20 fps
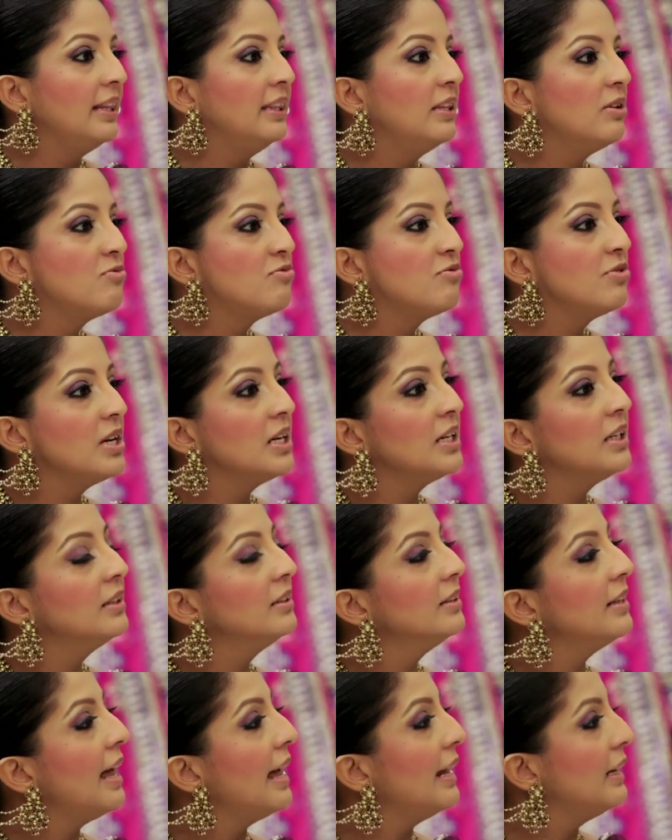the
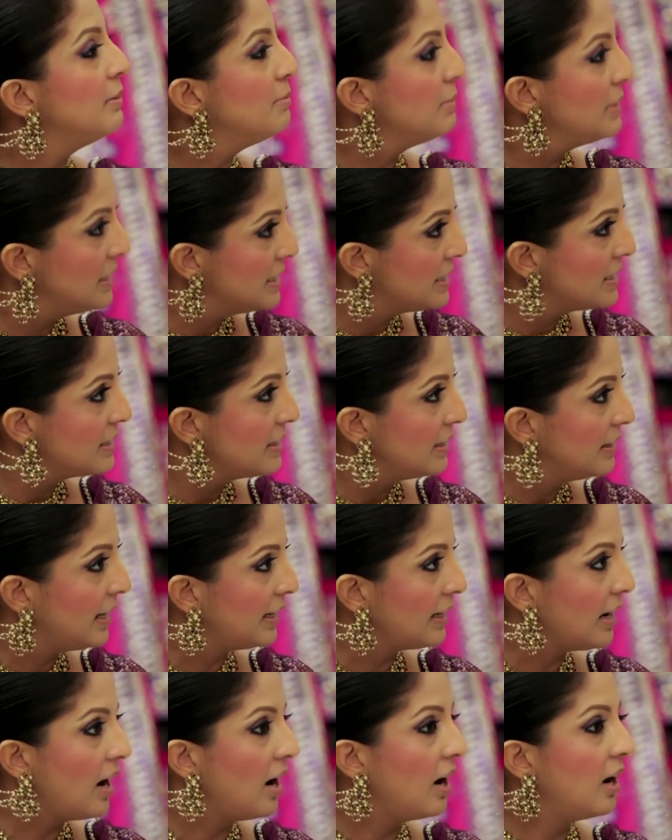real elements
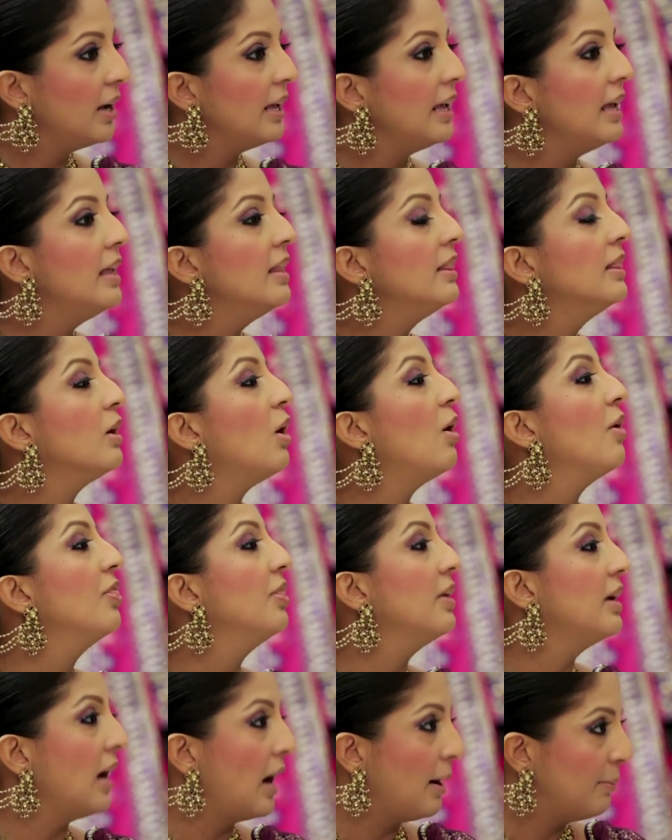that are on
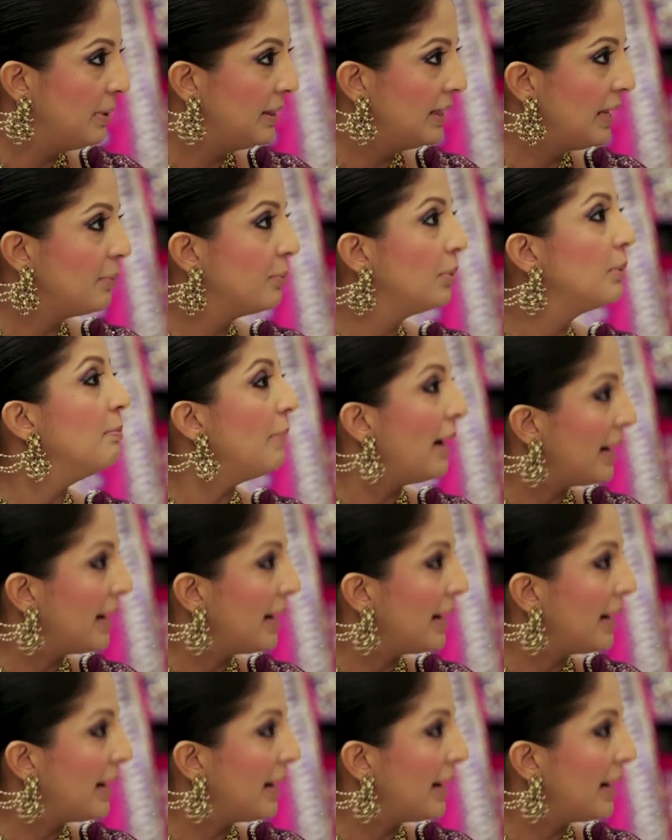the garment that would